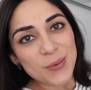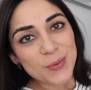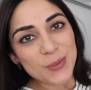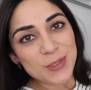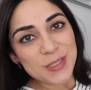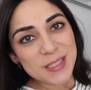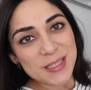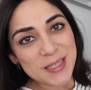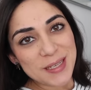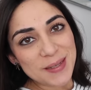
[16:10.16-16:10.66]

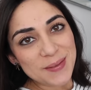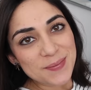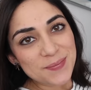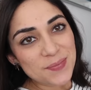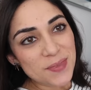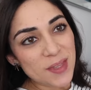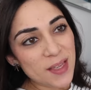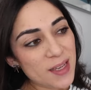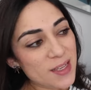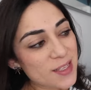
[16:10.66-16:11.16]
we'll see
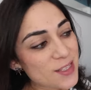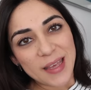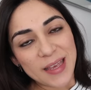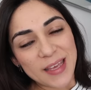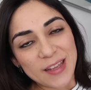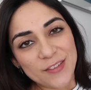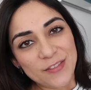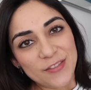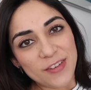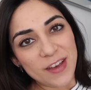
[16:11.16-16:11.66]

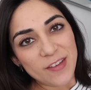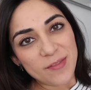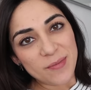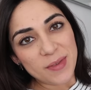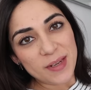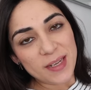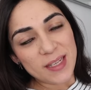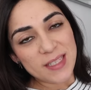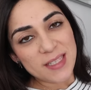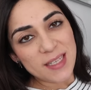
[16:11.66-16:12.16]
in five
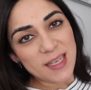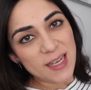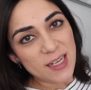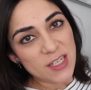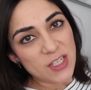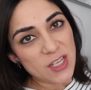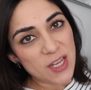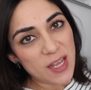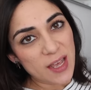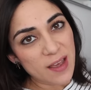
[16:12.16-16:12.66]
minutes I
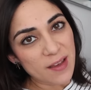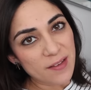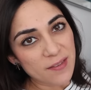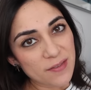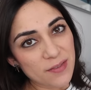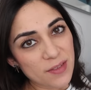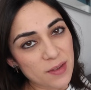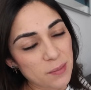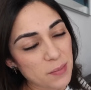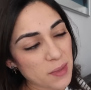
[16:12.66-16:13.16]
actually
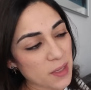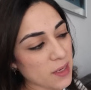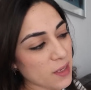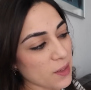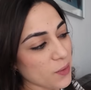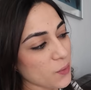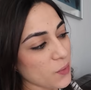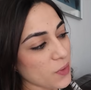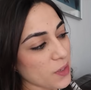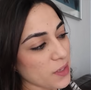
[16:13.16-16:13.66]
have a
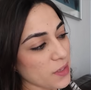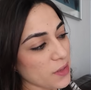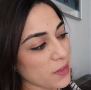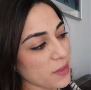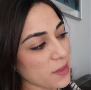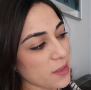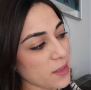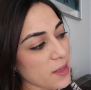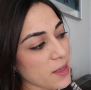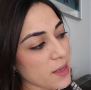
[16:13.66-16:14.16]
meeting with